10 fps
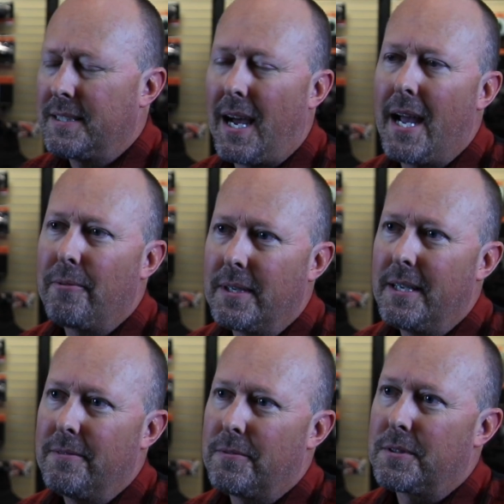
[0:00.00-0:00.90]
advice I
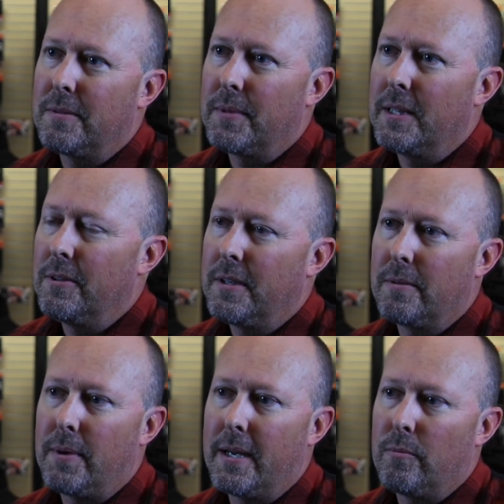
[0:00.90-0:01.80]
would give for somebody
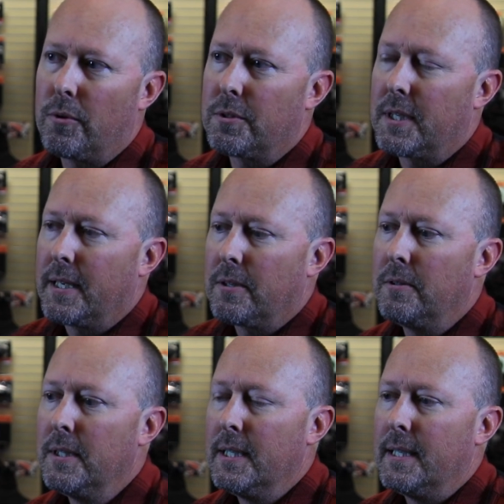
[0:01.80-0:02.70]
looking to buy a
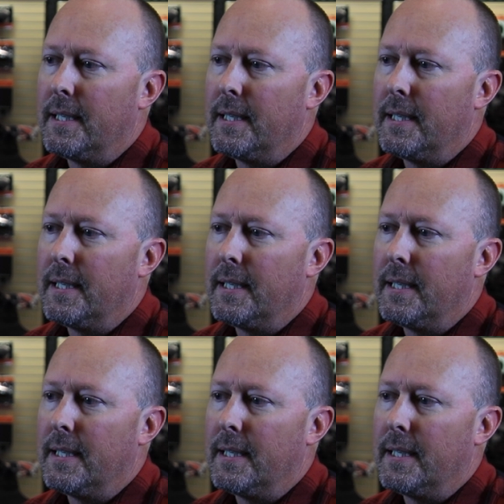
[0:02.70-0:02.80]
motorcycle,